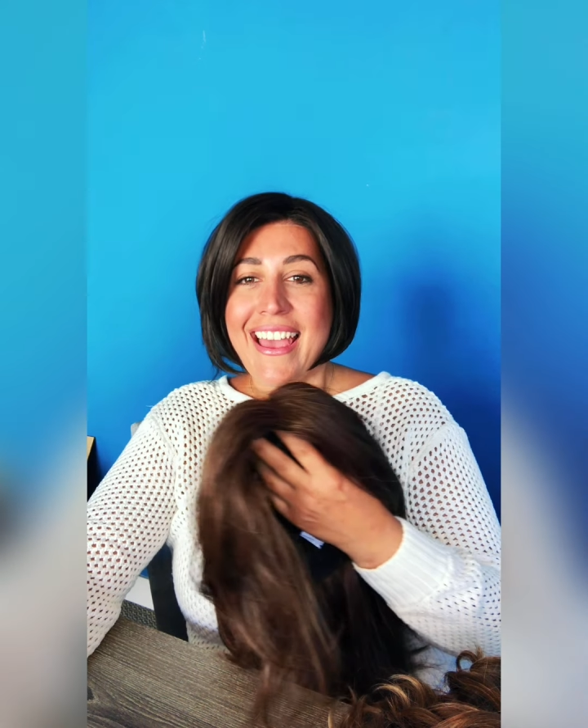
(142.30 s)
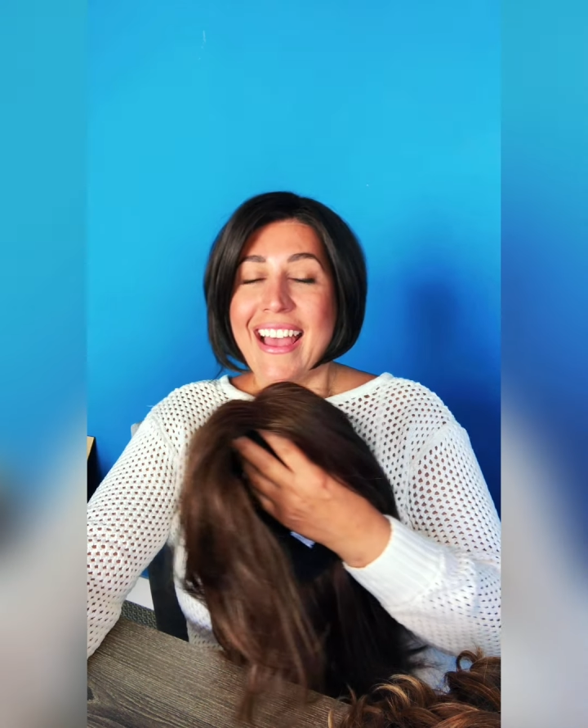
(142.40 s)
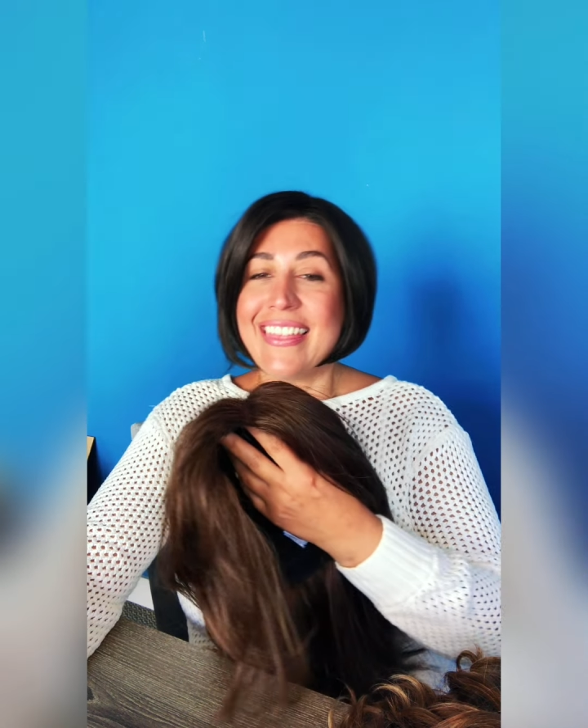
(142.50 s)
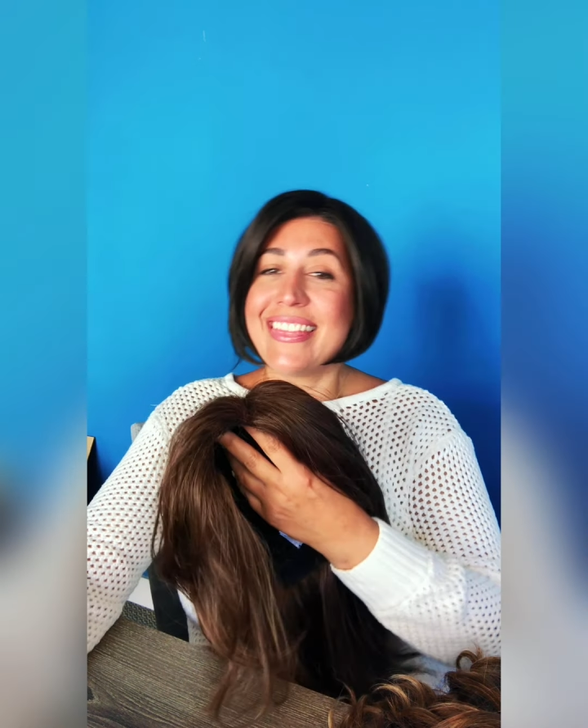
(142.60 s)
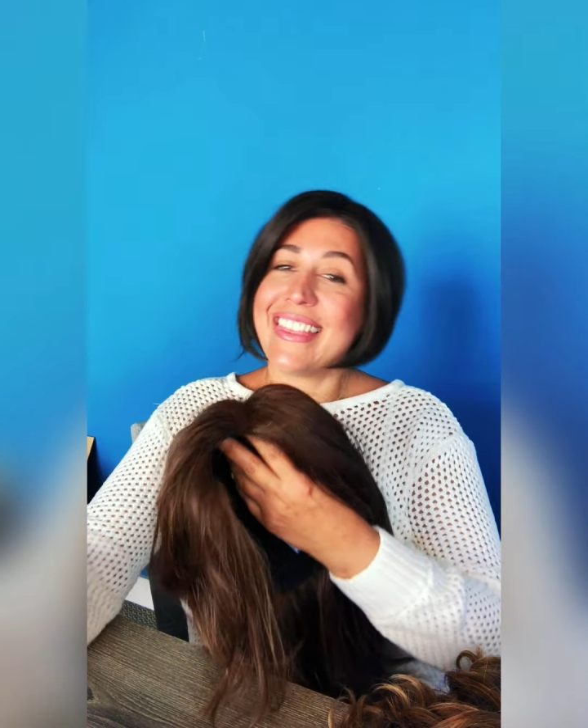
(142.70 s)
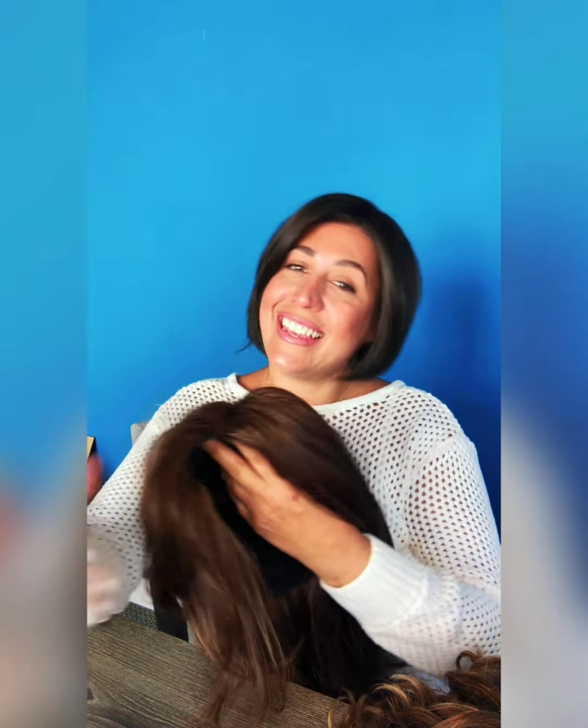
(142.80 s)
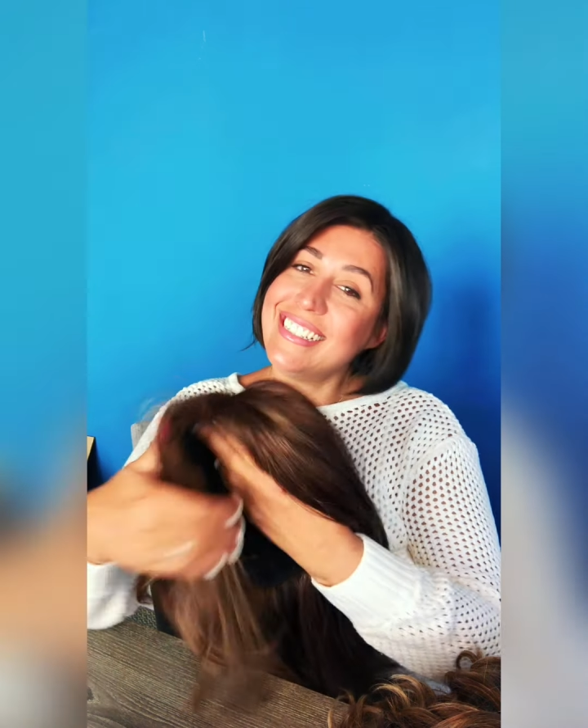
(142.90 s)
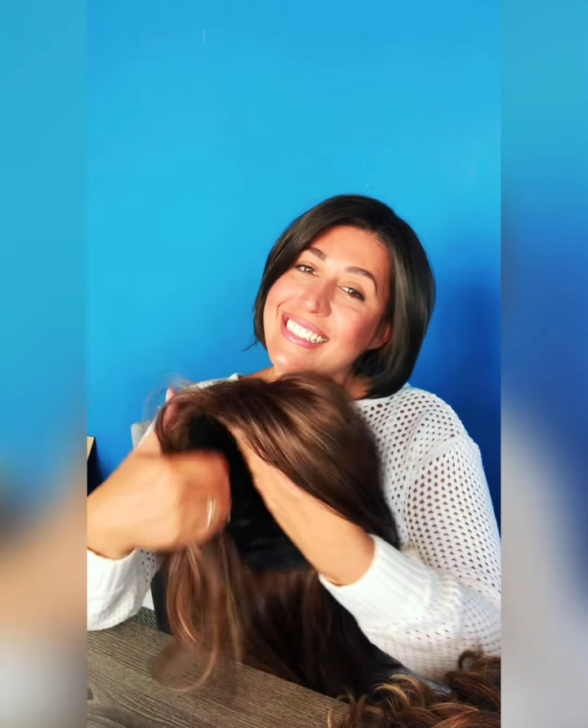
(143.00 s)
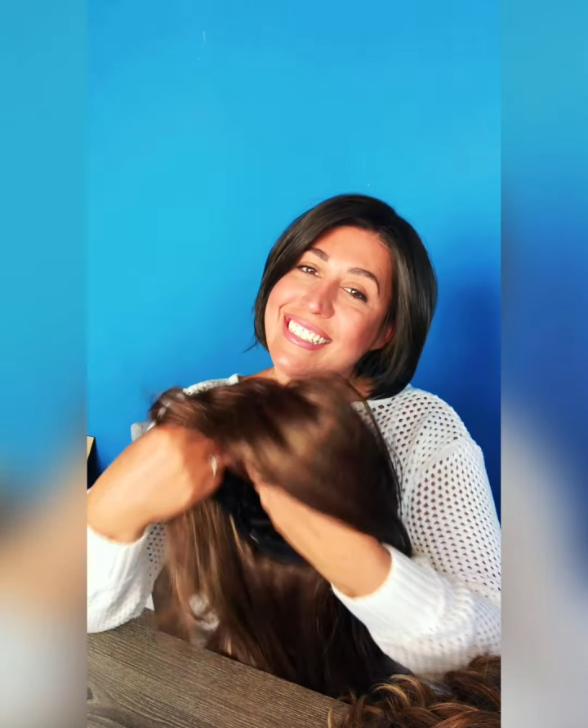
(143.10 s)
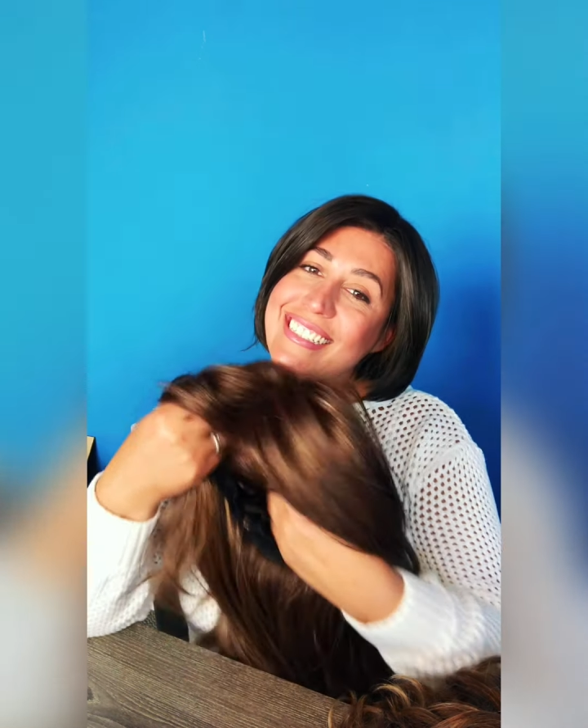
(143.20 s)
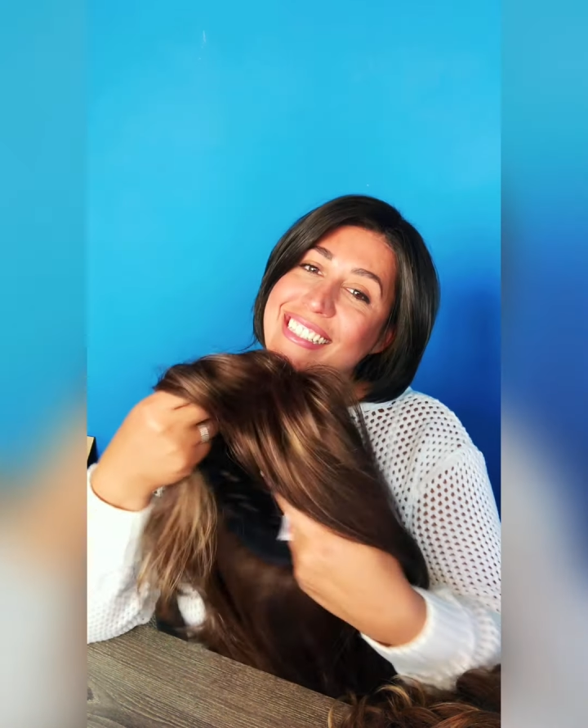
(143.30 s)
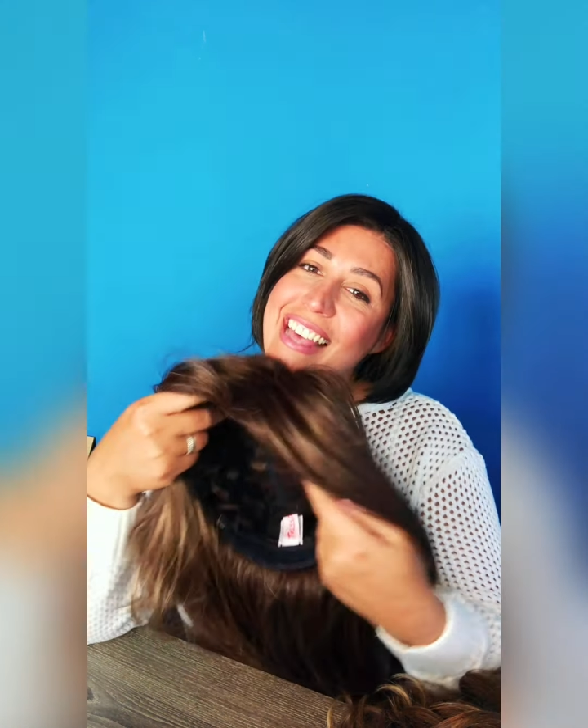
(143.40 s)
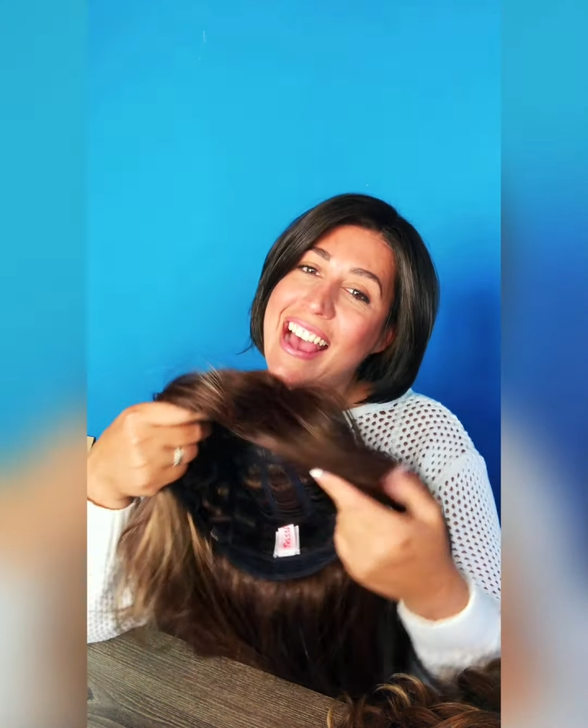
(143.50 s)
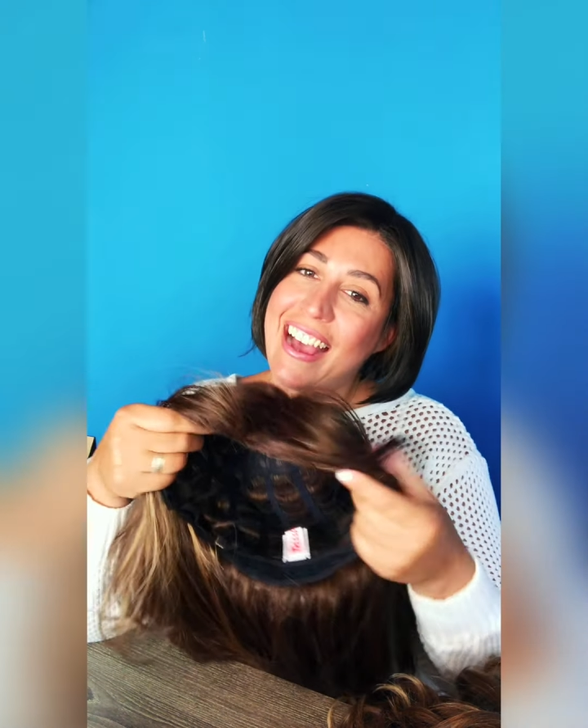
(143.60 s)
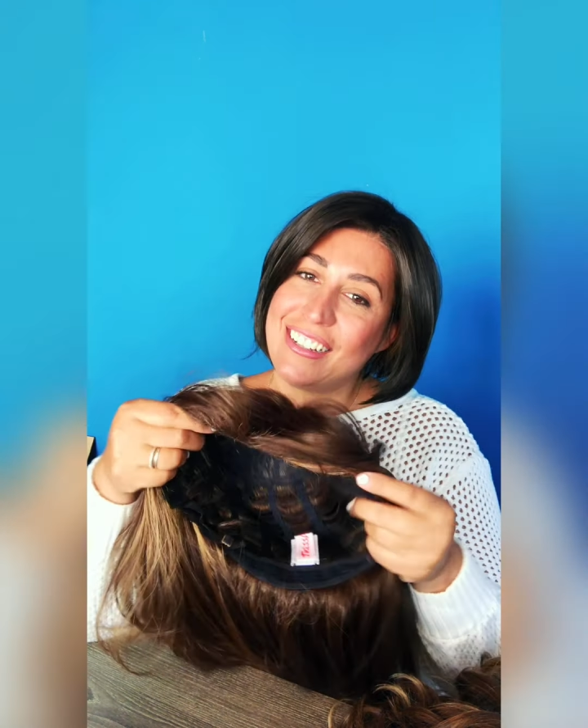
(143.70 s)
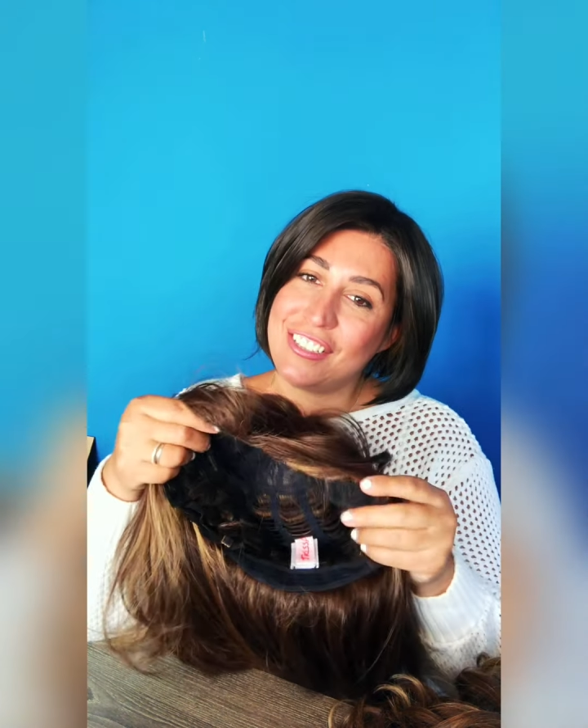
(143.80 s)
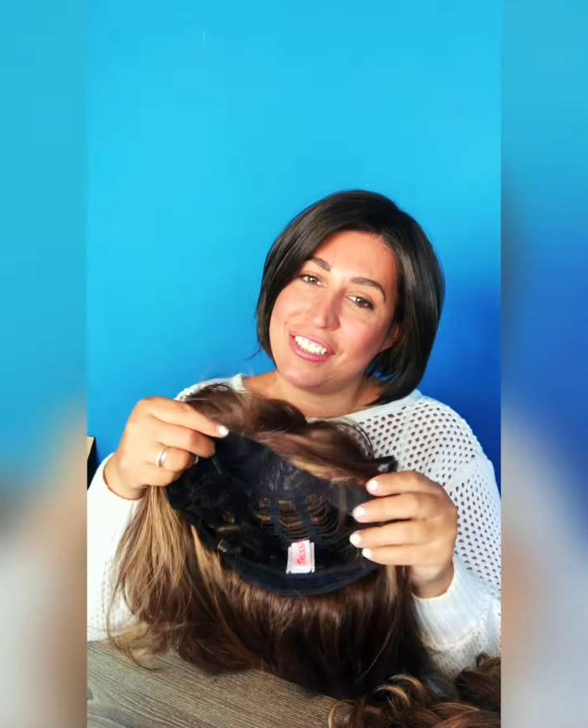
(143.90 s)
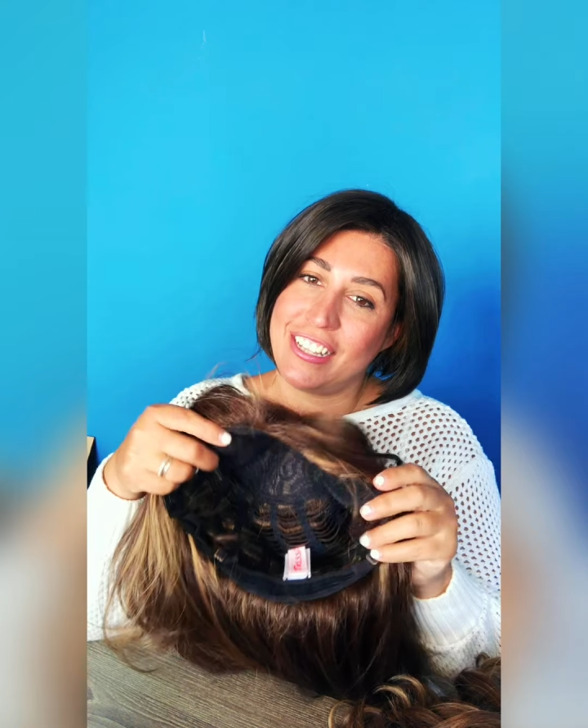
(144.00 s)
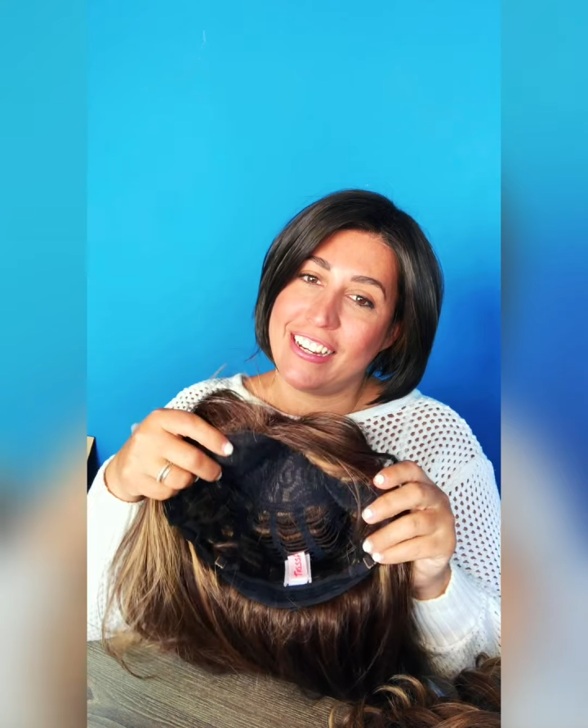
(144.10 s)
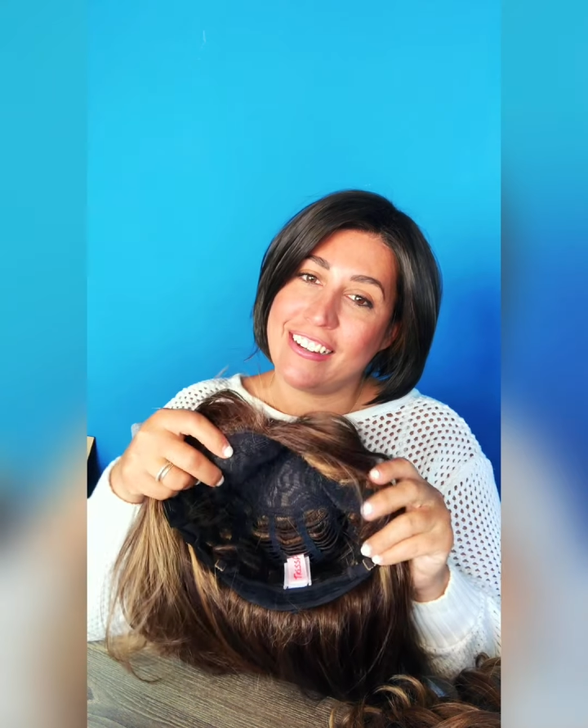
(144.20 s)
And this is the
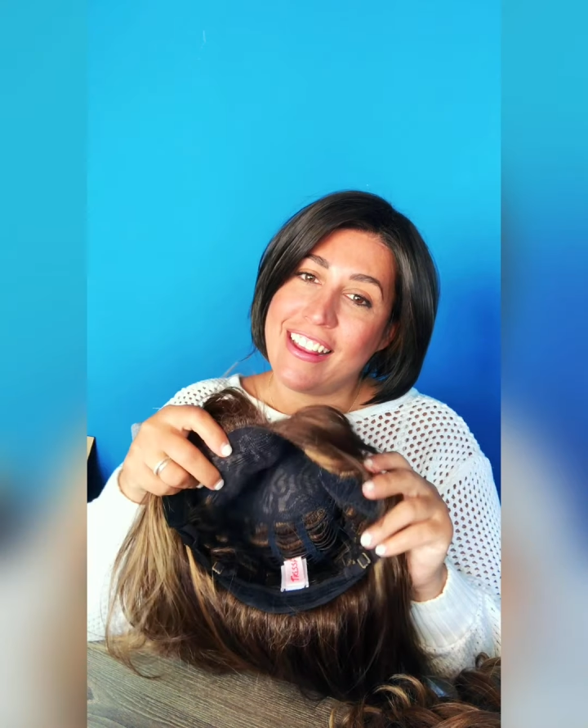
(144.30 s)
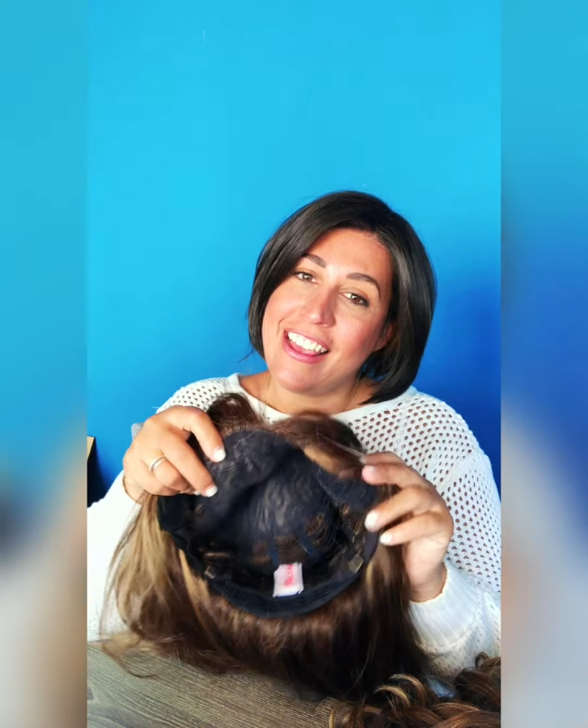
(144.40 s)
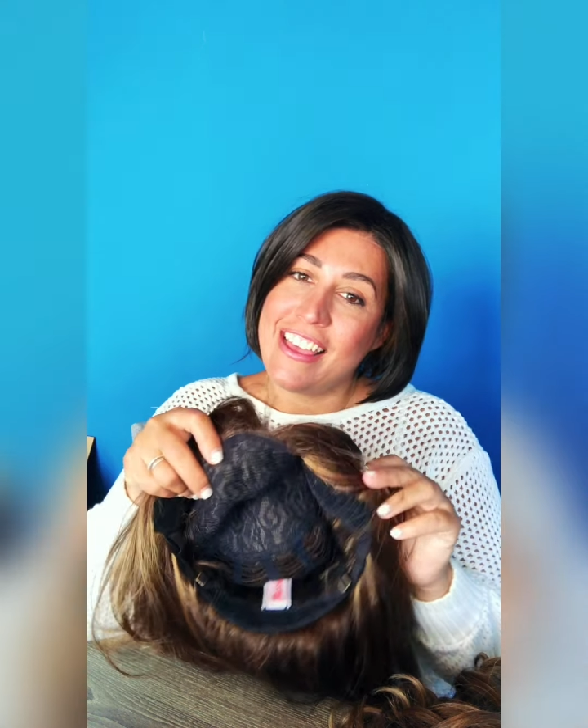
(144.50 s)
Ashland.